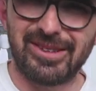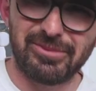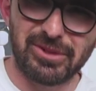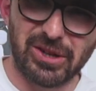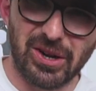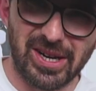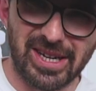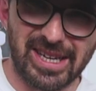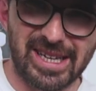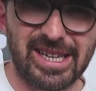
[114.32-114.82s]

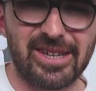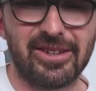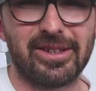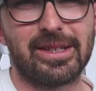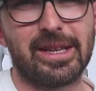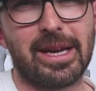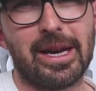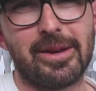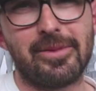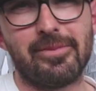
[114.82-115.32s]
Kind of
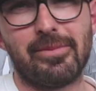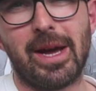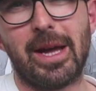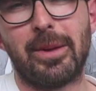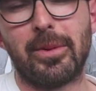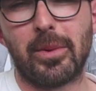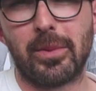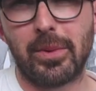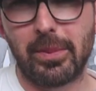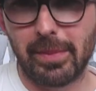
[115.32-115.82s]
hearing that,
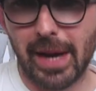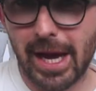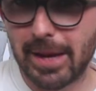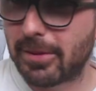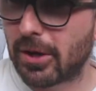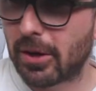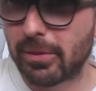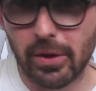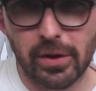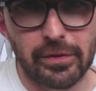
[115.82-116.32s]
maybe
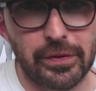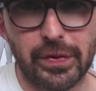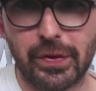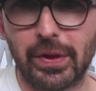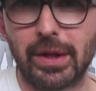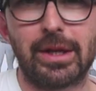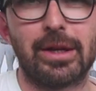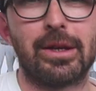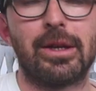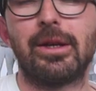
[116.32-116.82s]
I'm
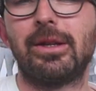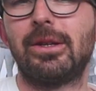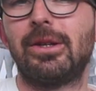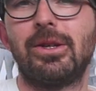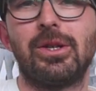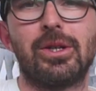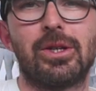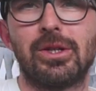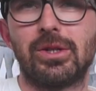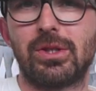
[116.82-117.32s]
overthinking it.
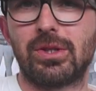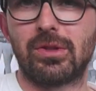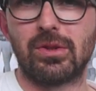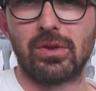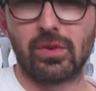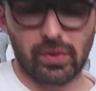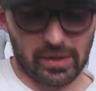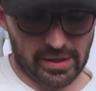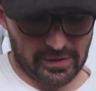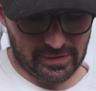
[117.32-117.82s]
You can just
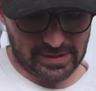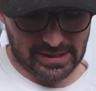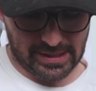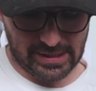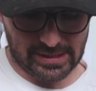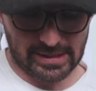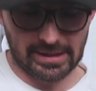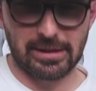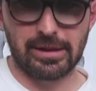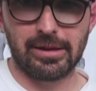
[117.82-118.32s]
do whatever's
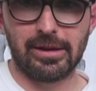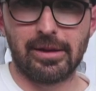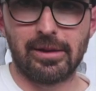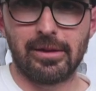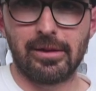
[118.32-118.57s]
easy.